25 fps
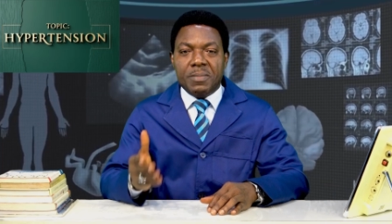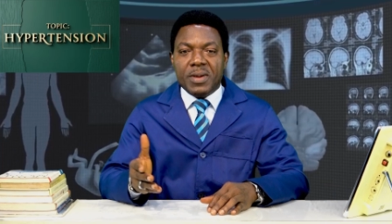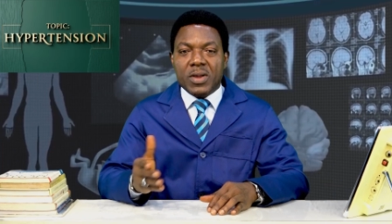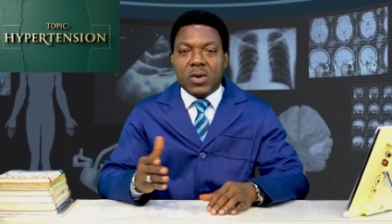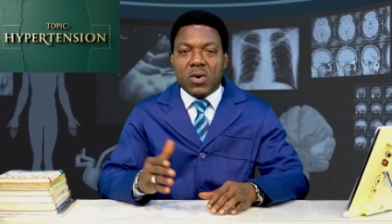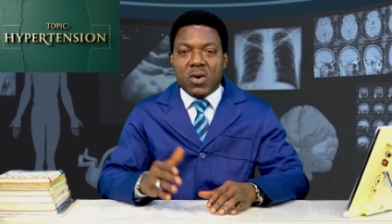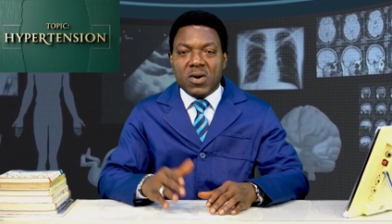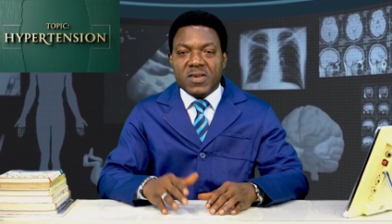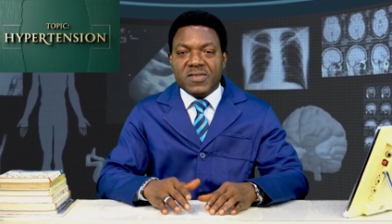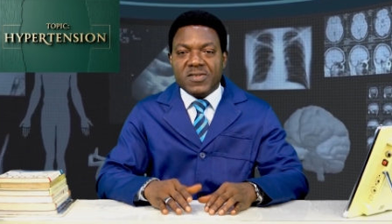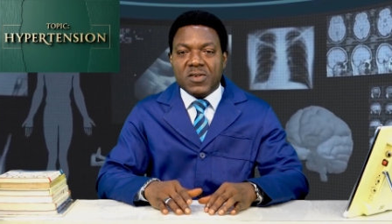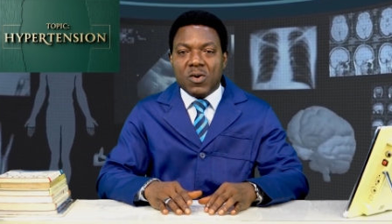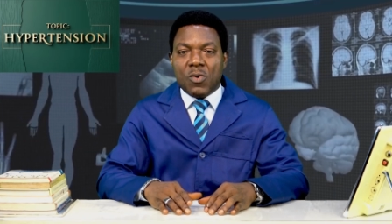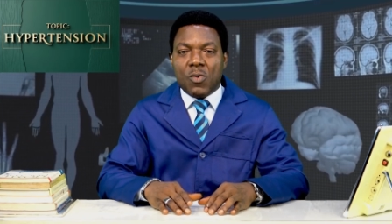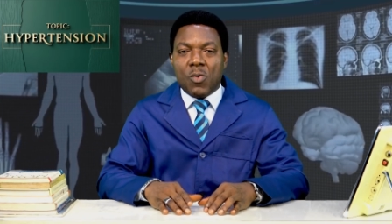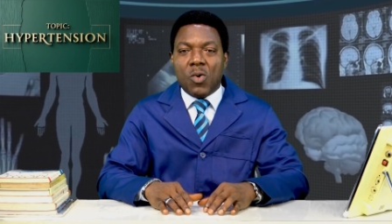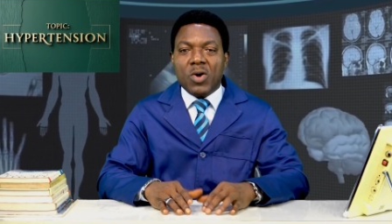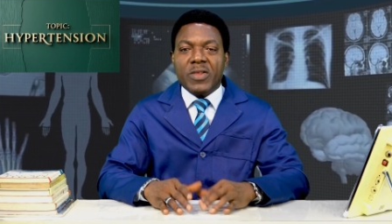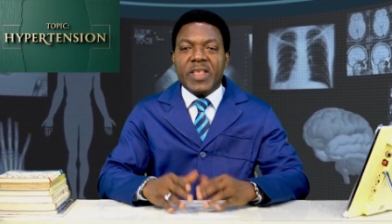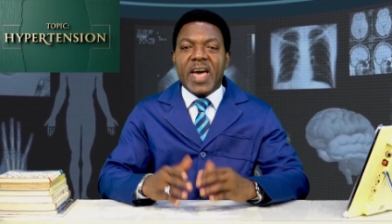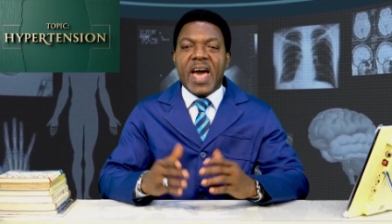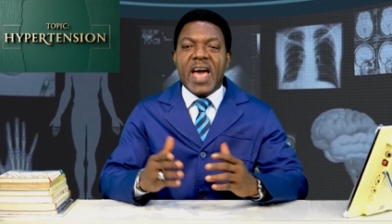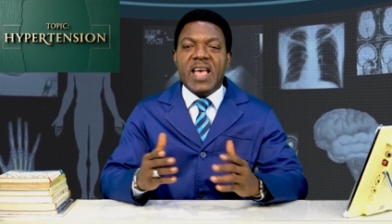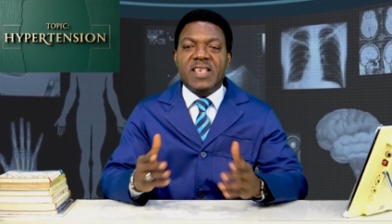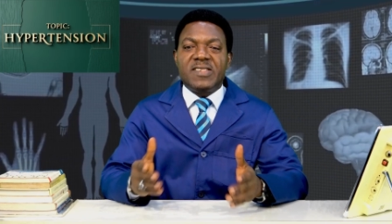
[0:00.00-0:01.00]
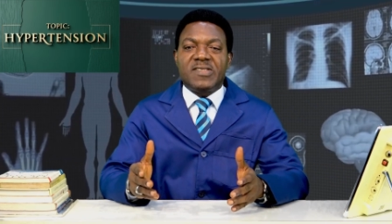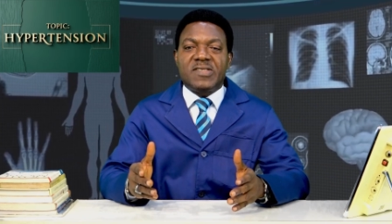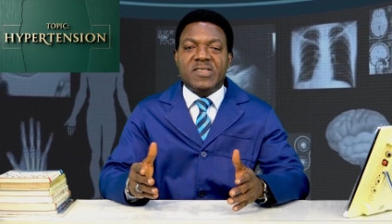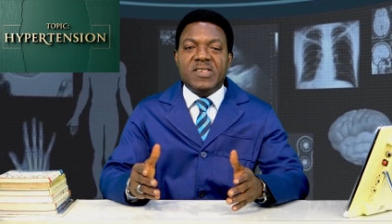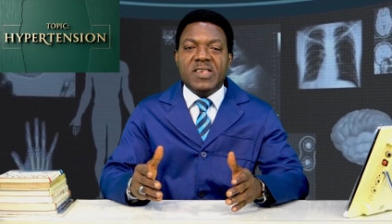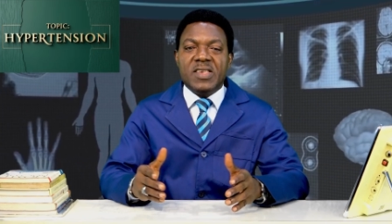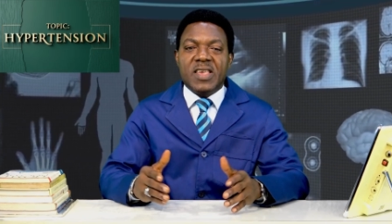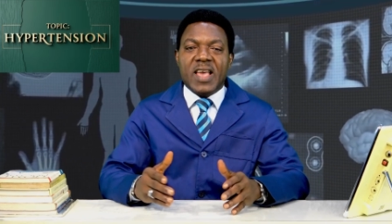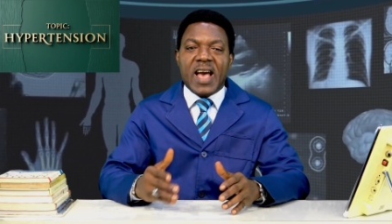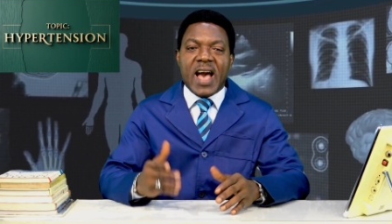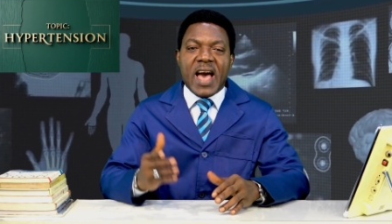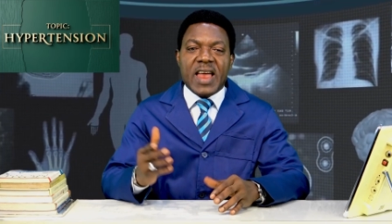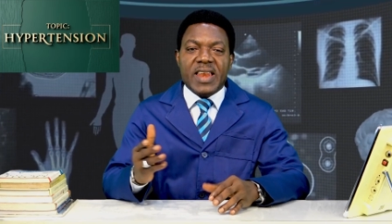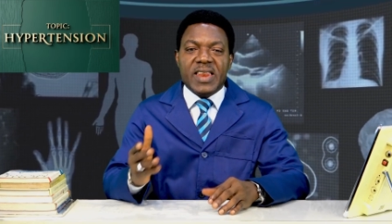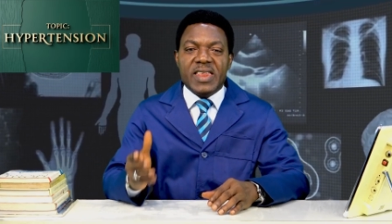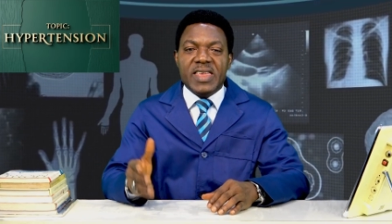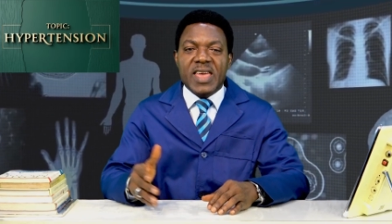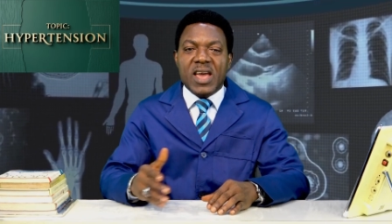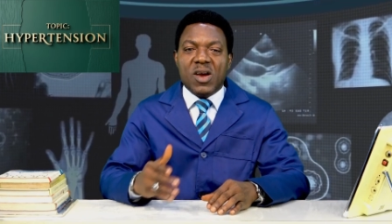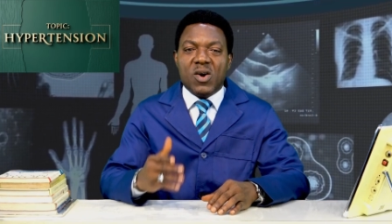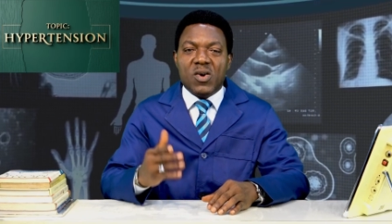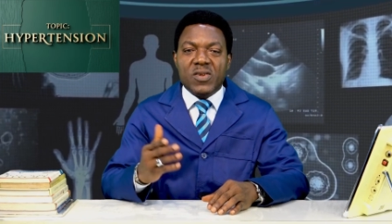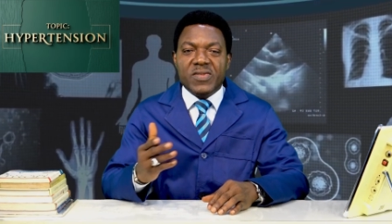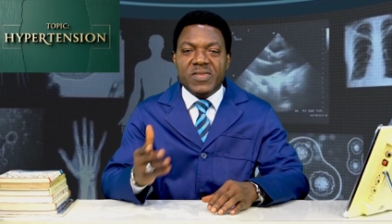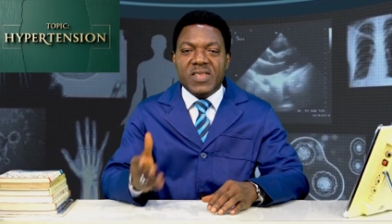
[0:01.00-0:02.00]
because what I see and
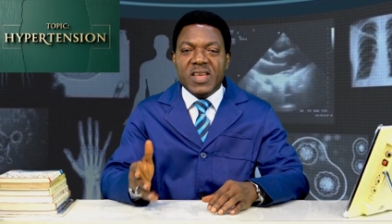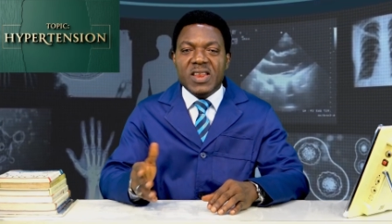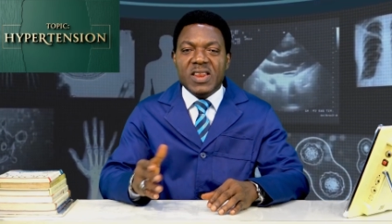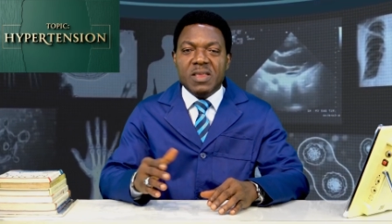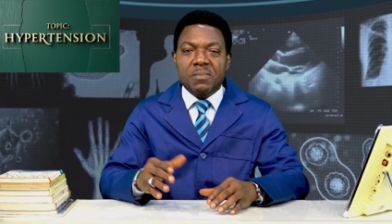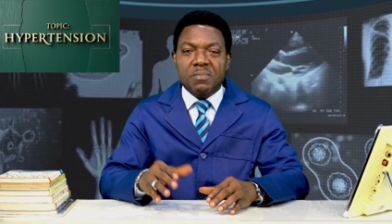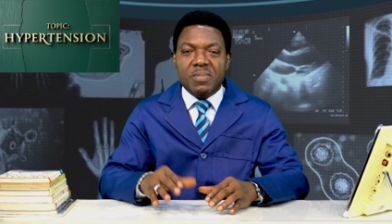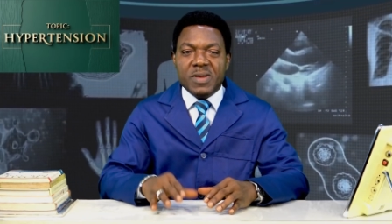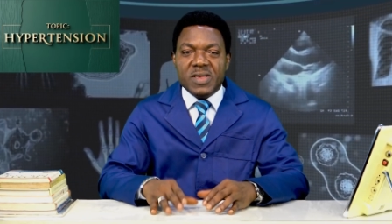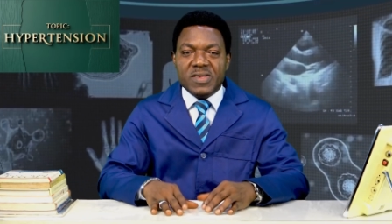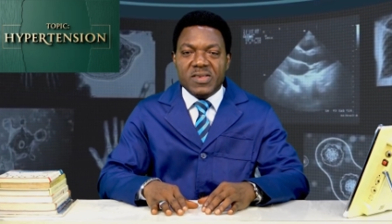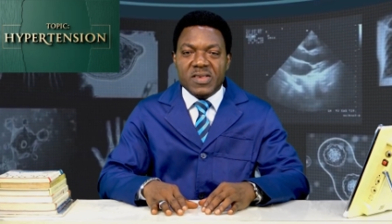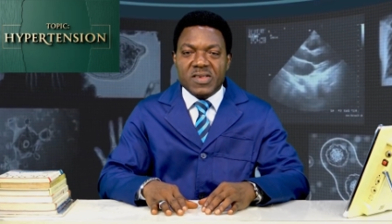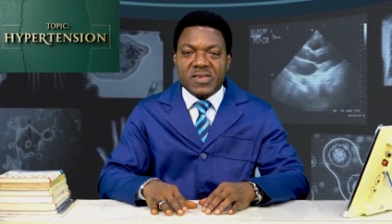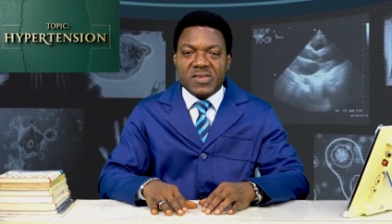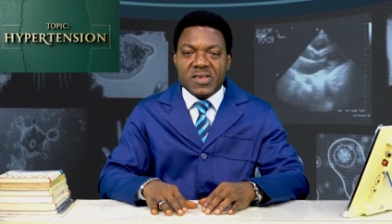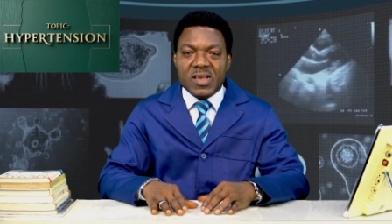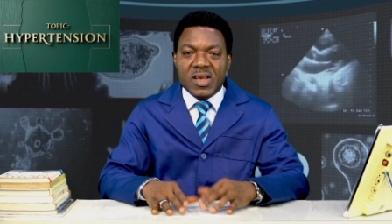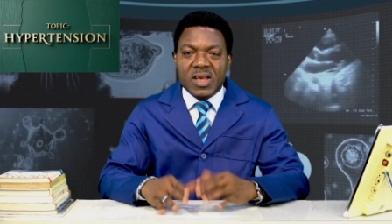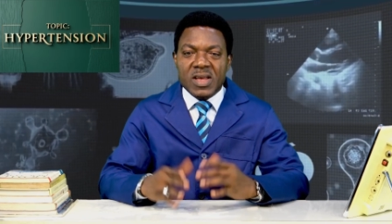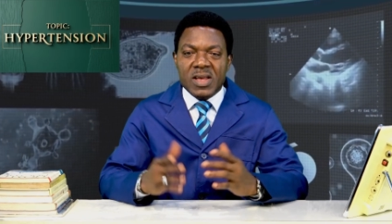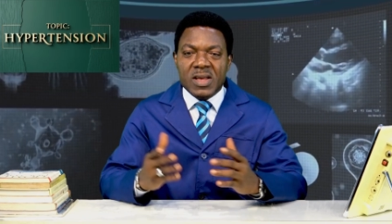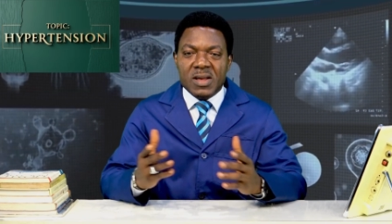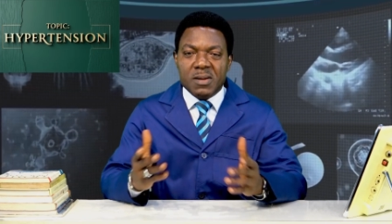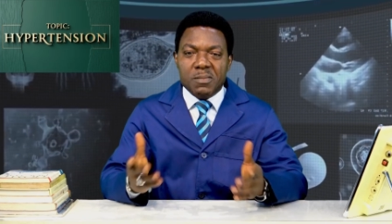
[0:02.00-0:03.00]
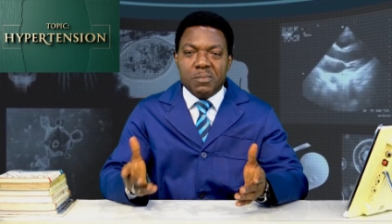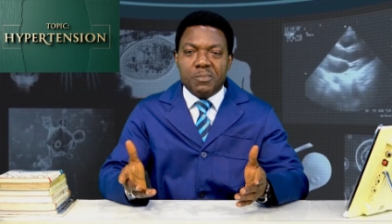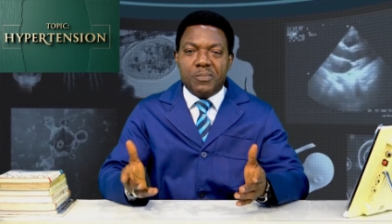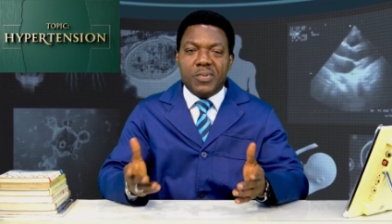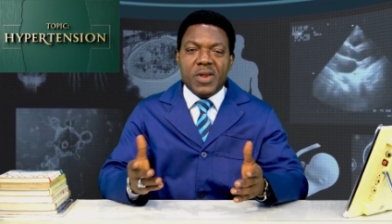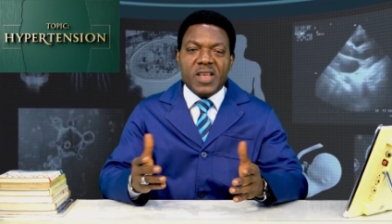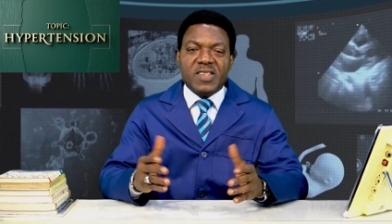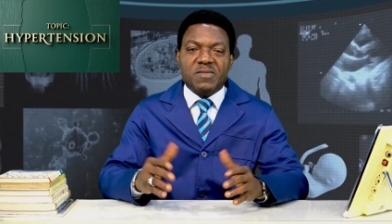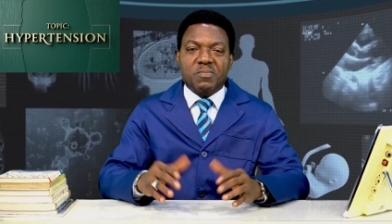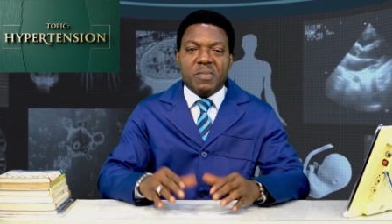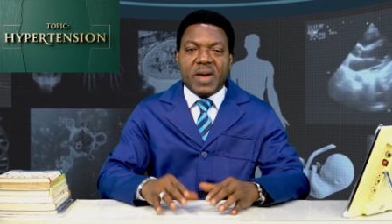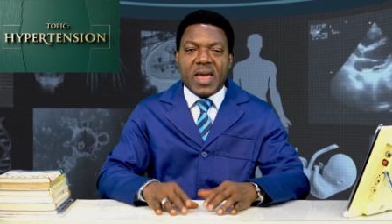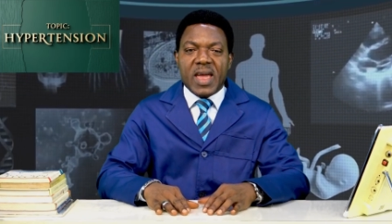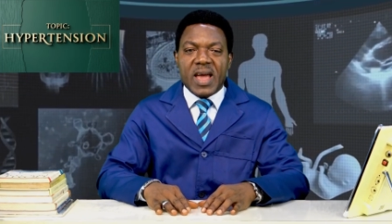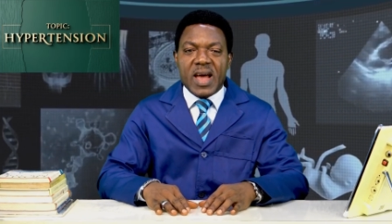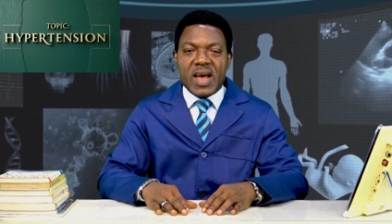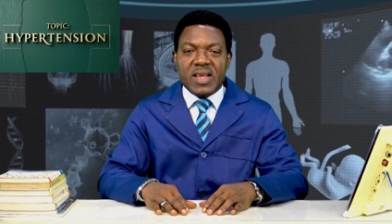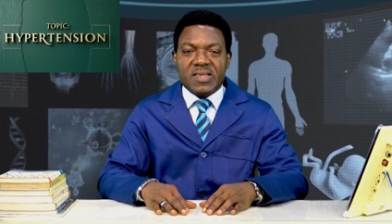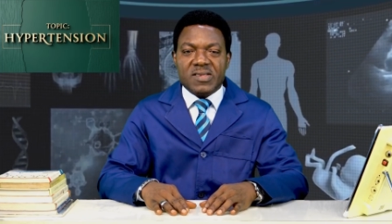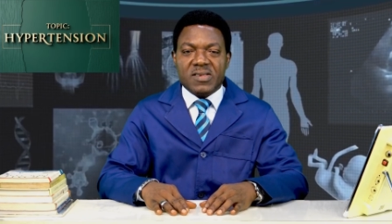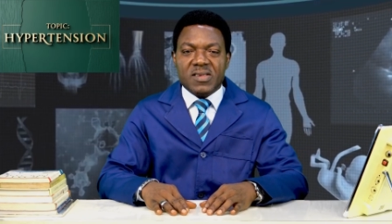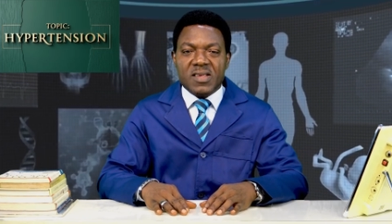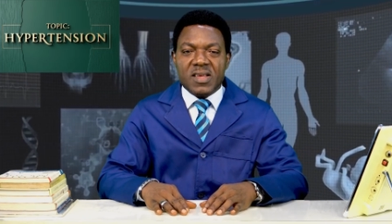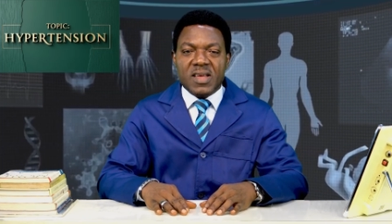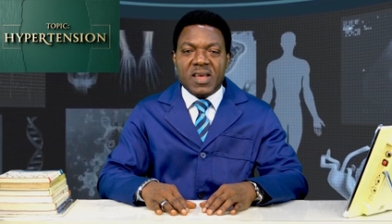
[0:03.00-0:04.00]
hear on a daily basis breaks my
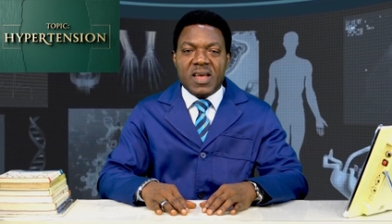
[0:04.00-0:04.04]
heart,